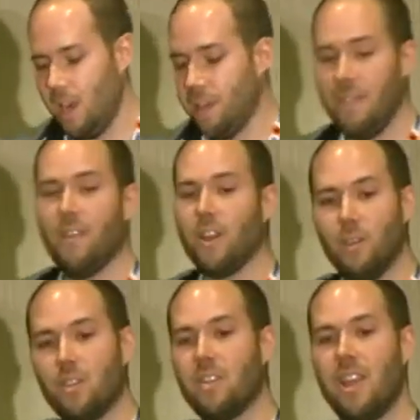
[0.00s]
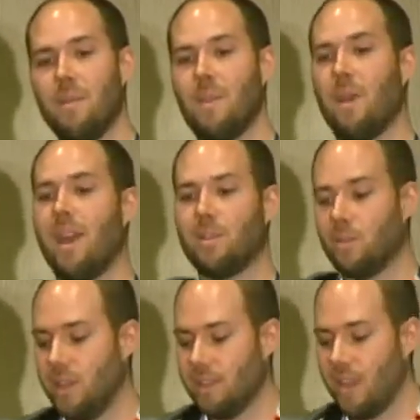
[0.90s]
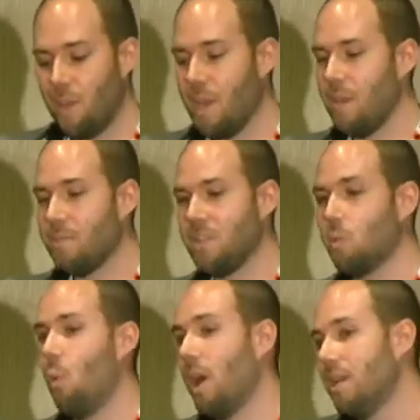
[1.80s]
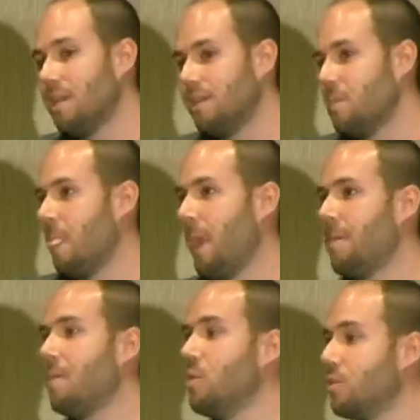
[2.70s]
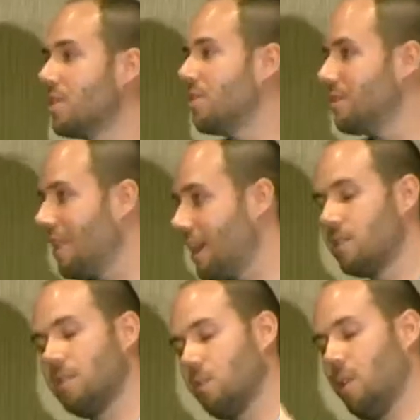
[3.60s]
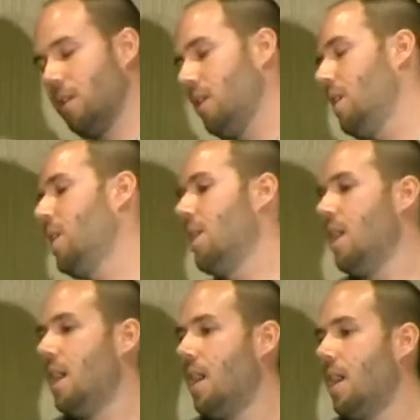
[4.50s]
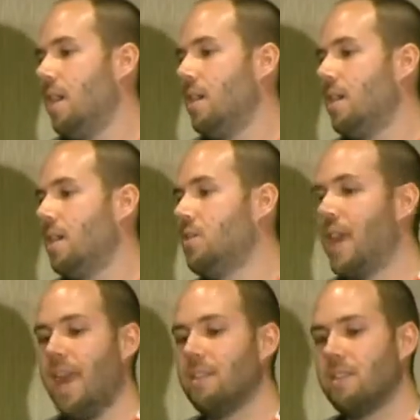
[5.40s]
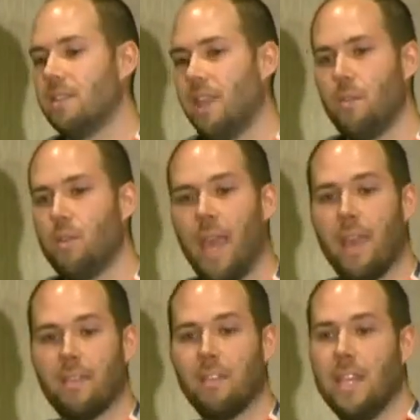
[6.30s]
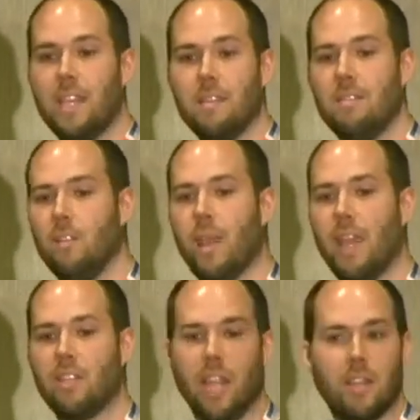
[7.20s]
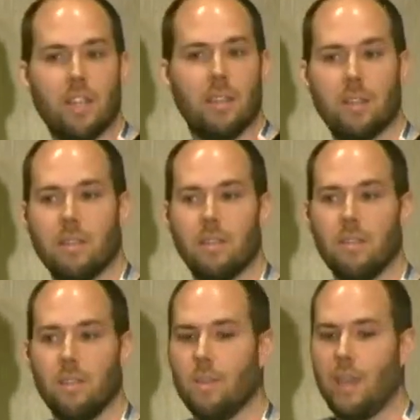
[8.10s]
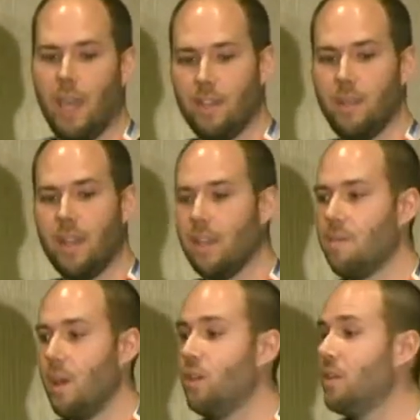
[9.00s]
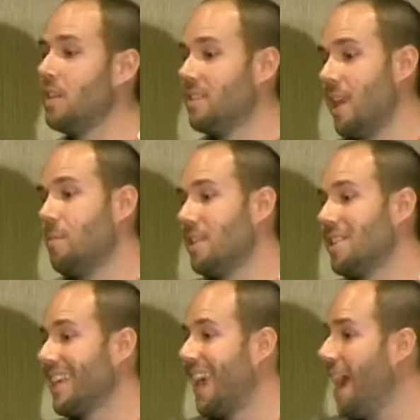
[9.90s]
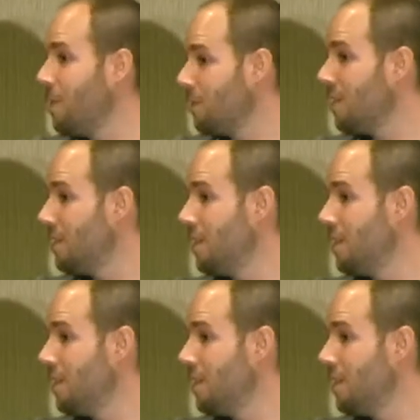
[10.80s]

The default username and password is IBM sys1, IBM user slash sys1. Uh, you, can't you can't delete it, you can't change it, you can't do anything about it. You can disable this account,